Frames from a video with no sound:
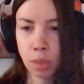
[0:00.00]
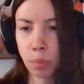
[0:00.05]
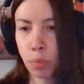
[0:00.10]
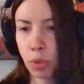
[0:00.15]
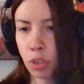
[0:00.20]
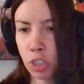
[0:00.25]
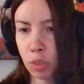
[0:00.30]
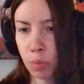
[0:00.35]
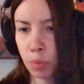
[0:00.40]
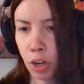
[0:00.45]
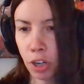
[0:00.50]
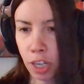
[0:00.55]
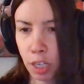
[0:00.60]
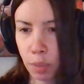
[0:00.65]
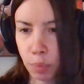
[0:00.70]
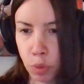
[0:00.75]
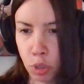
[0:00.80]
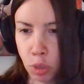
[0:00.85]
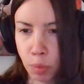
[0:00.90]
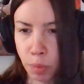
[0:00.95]
emerging
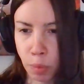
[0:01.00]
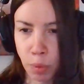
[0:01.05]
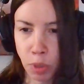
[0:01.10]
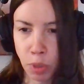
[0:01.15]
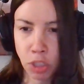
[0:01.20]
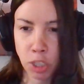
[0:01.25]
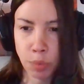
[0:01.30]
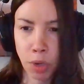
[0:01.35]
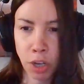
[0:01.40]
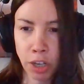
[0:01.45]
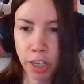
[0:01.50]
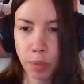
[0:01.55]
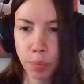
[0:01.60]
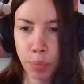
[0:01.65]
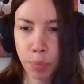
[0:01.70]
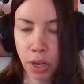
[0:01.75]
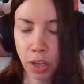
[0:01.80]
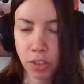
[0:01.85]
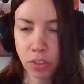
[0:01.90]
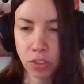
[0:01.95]
market boom, emerging
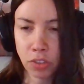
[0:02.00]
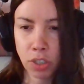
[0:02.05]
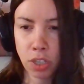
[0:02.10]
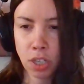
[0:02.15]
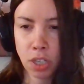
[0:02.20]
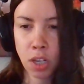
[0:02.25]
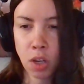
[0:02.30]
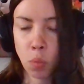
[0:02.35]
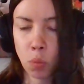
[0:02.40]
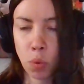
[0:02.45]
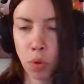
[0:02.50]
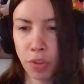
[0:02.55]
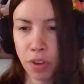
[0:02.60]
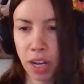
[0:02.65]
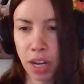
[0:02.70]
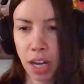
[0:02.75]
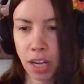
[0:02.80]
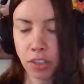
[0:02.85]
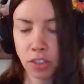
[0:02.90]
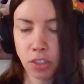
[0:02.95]
market bust, whether or
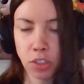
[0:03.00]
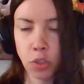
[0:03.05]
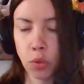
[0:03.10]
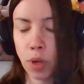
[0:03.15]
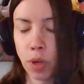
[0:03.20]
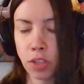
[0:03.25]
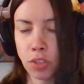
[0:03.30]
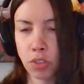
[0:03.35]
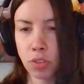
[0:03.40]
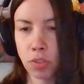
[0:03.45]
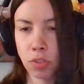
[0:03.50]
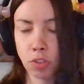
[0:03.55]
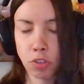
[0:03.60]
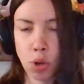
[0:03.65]
not U.S.